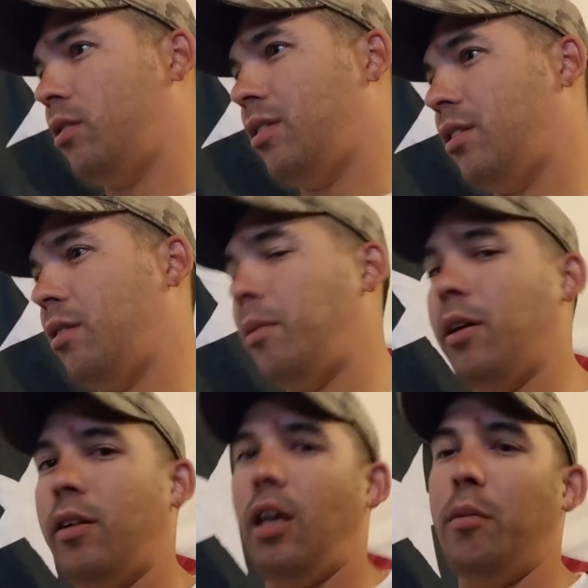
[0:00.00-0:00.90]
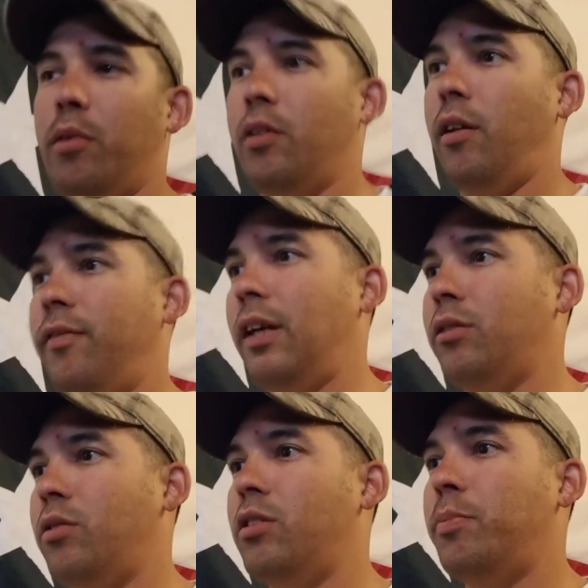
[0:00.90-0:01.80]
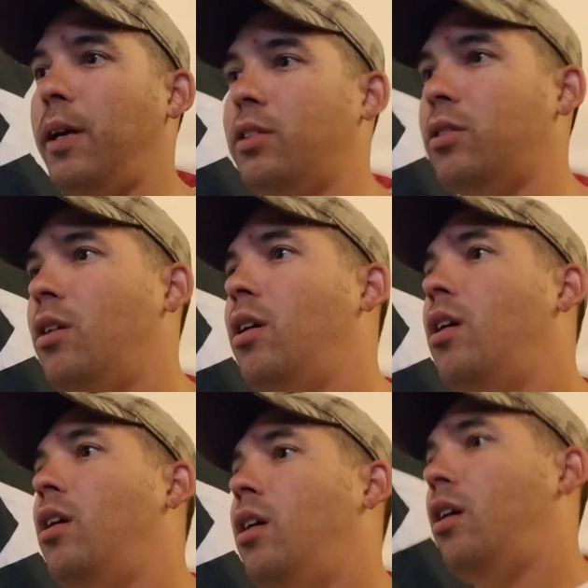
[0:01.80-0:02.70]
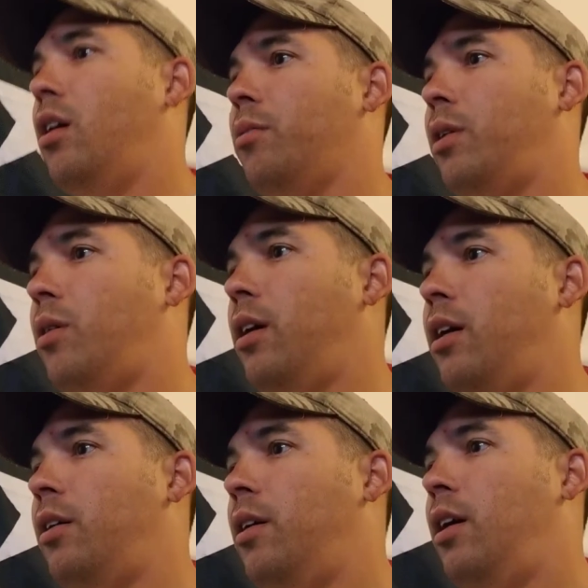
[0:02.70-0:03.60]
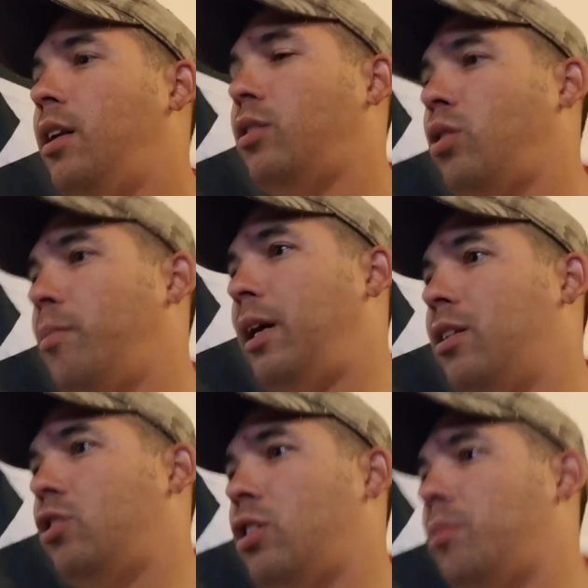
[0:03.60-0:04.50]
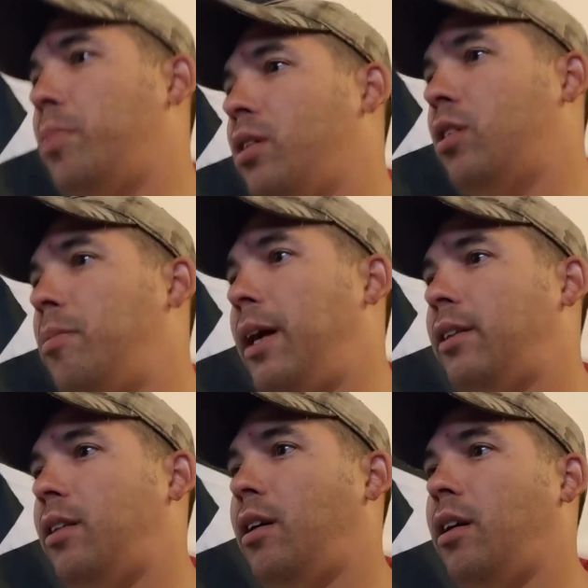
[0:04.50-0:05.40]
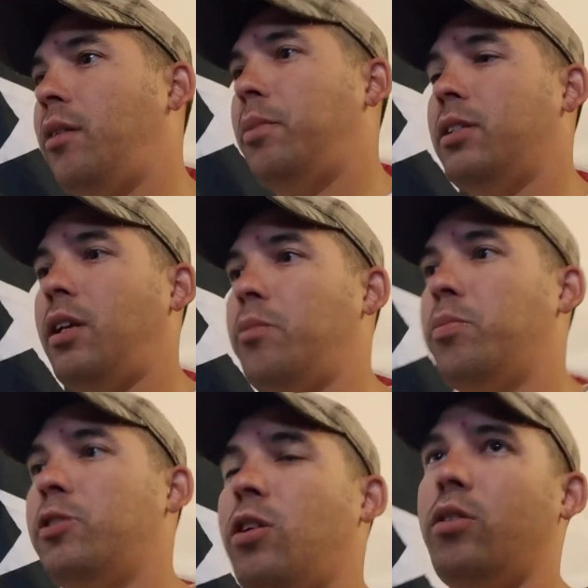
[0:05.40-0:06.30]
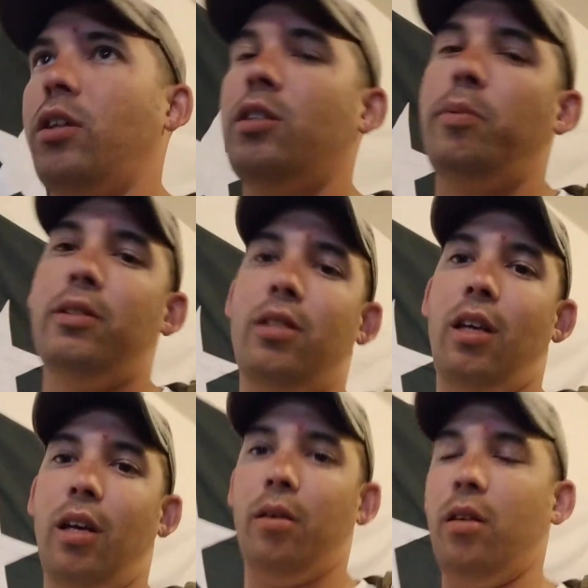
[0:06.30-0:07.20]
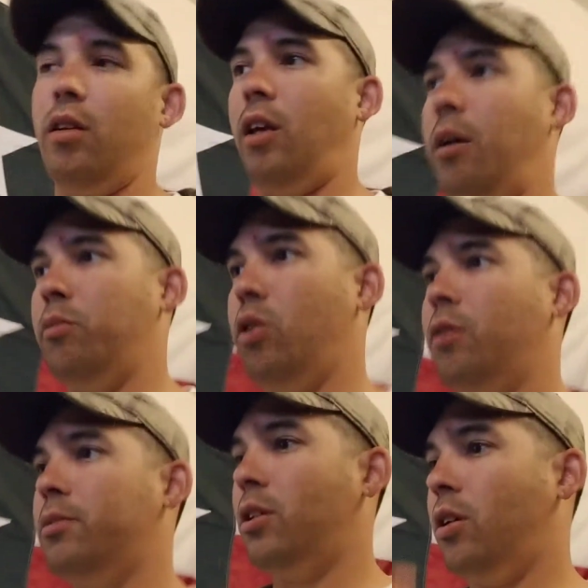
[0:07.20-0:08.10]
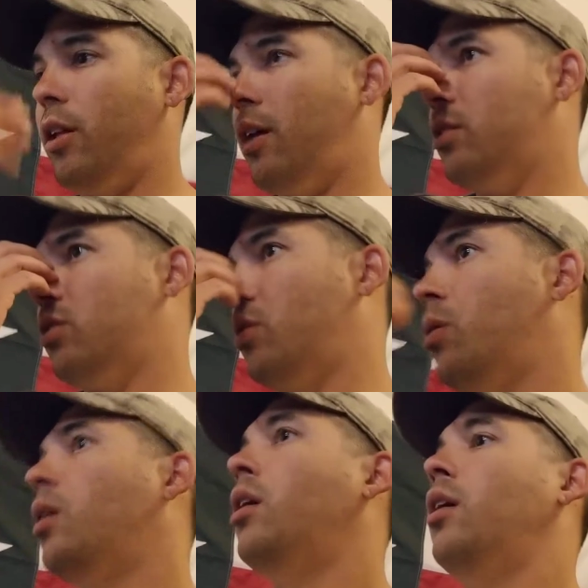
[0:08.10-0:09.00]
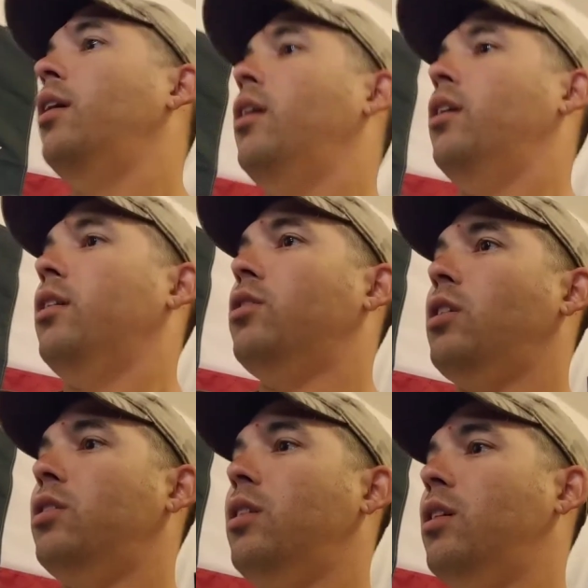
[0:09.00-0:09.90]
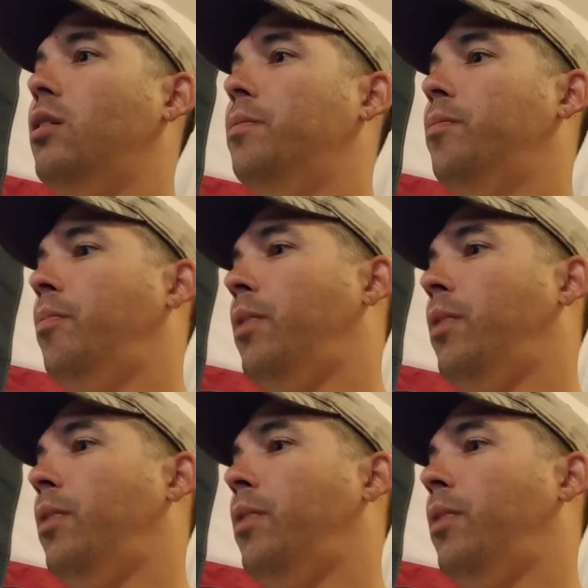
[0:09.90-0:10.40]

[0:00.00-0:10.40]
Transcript: the amount of camber that factory specs require. And I told him I had adjustability back there because I installed the SPC camber arms and all that. So he adjusted it,